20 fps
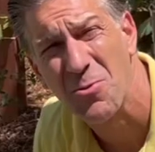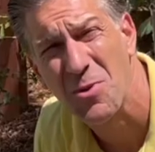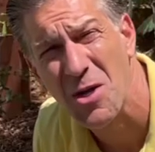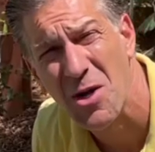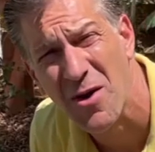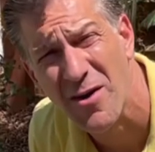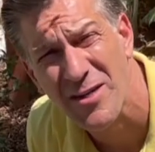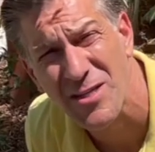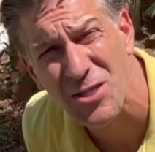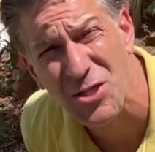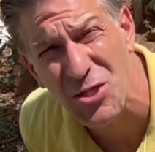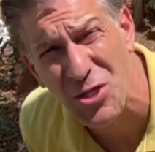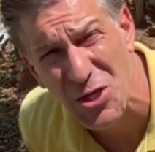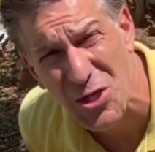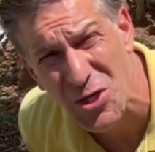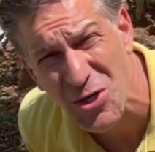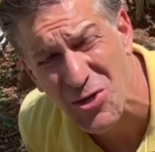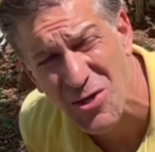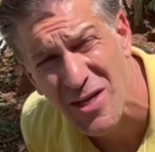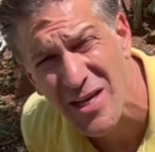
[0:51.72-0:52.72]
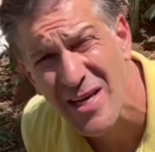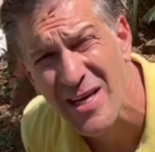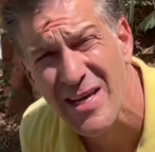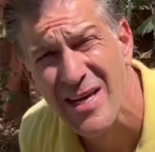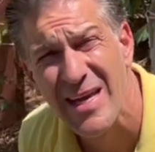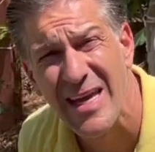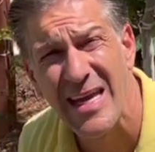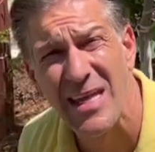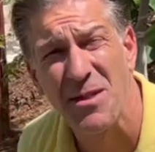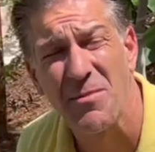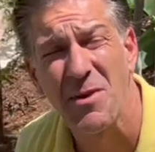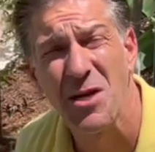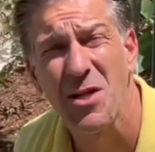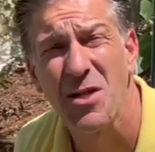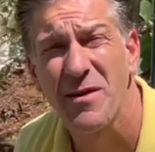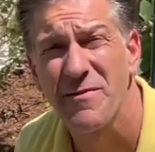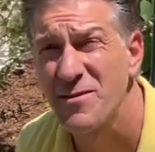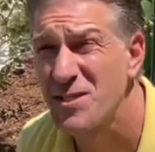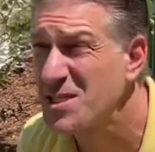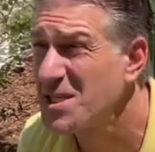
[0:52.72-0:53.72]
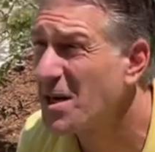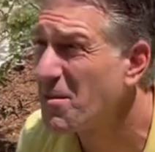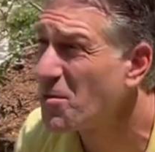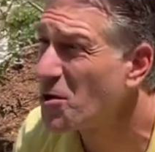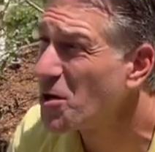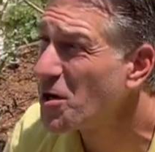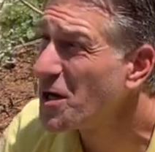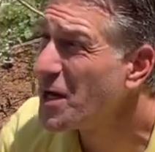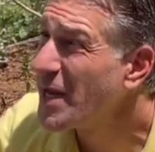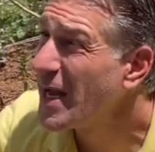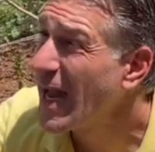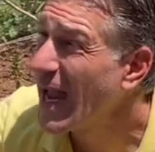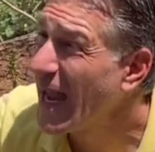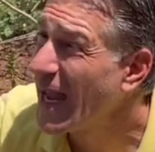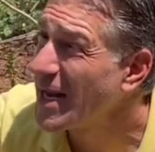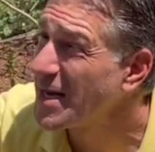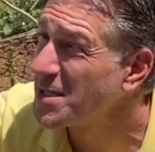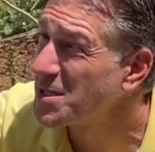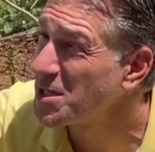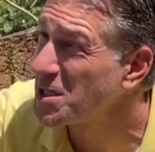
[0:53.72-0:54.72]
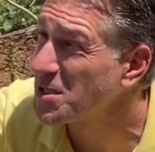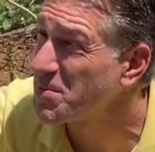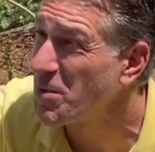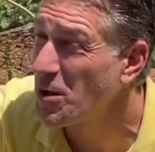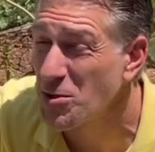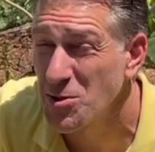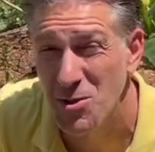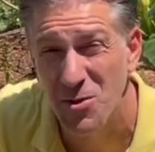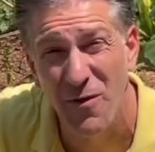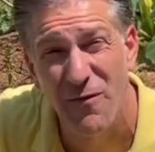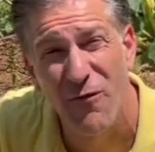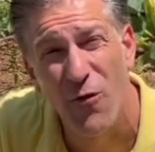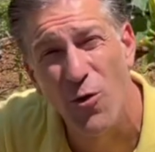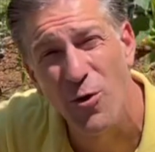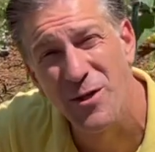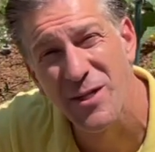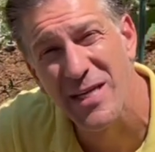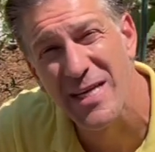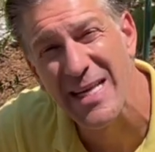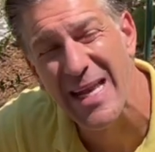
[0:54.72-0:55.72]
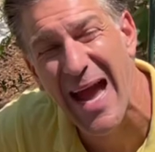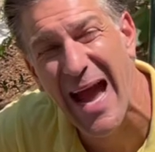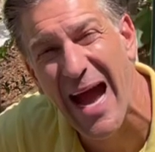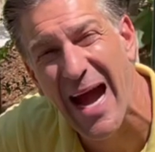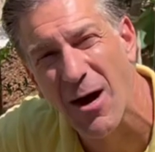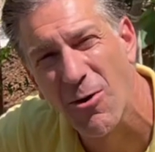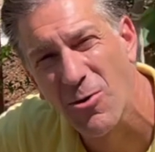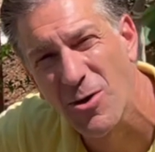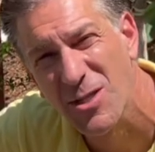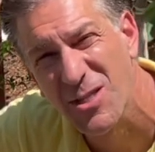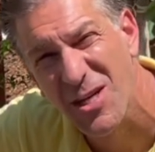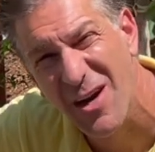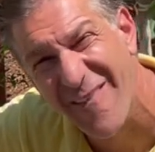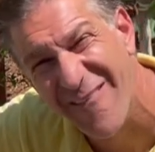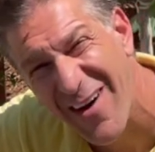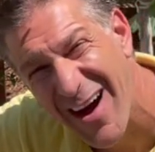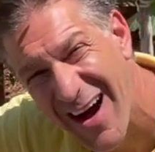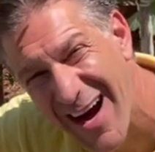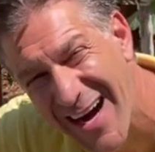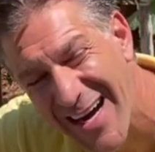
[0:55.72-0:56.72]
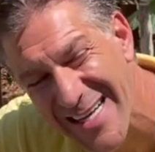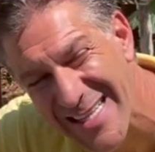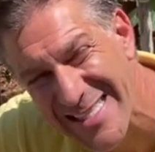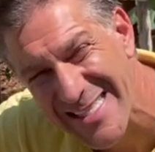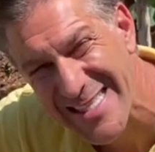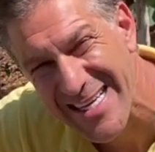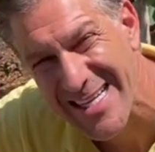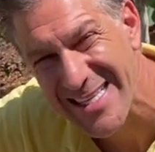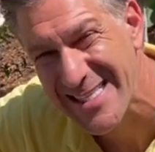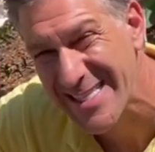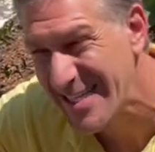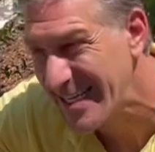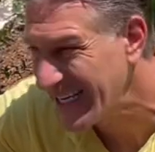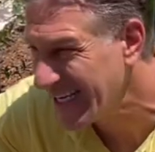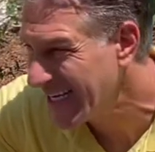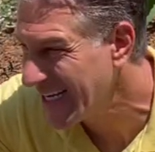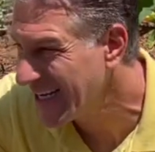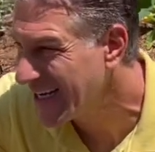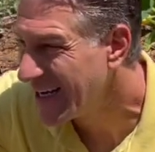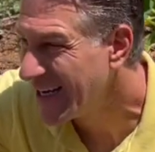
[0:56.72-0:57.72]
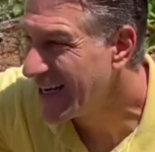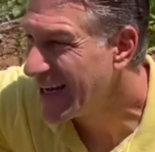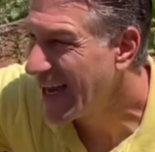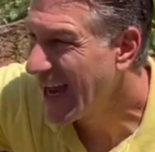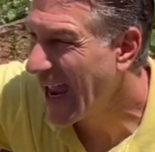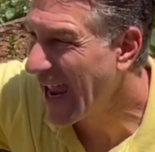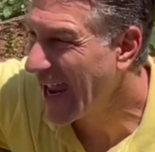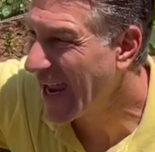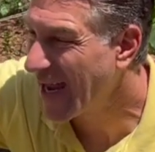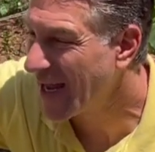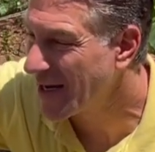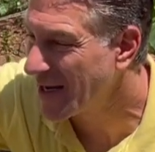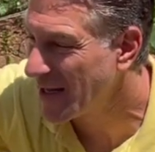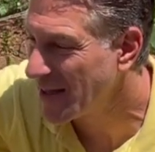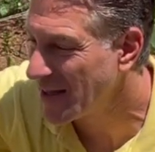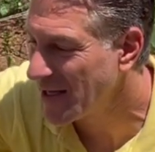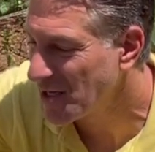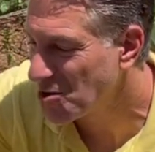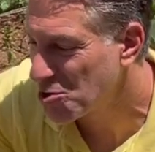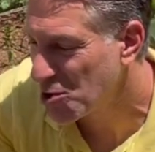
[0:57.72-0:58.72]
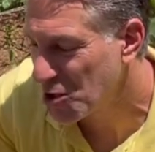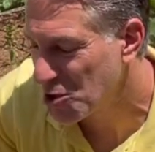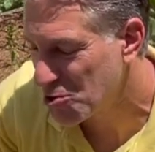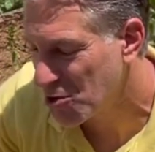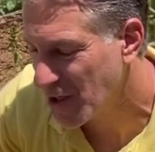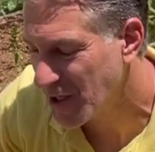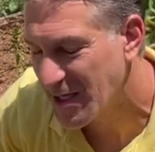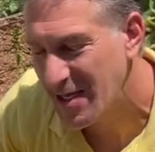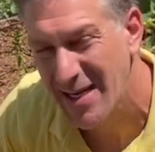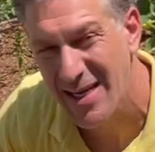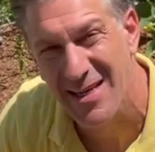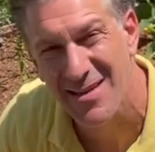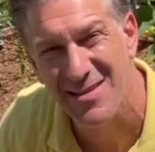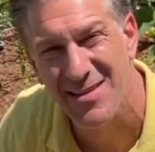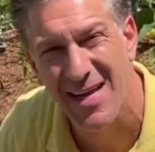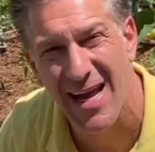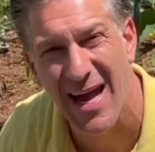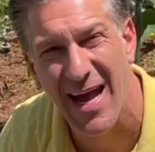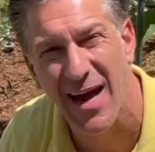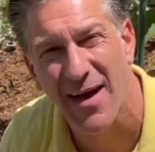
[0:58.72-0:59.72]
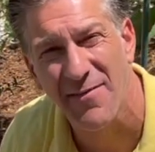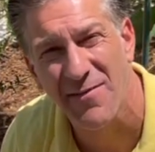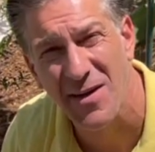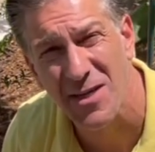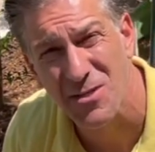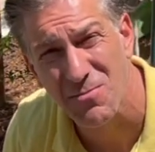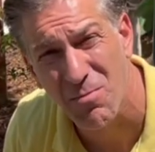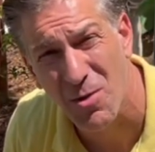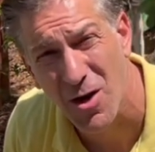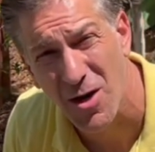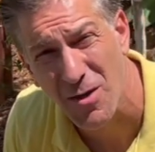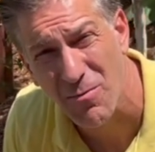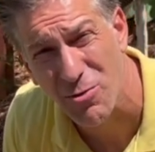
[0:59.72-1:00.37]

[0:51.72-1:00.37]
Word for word: we are, it's noon in the middle of summer and it's exposed to 14 hours of hot, intense heat and the tree trunk needs to have its bark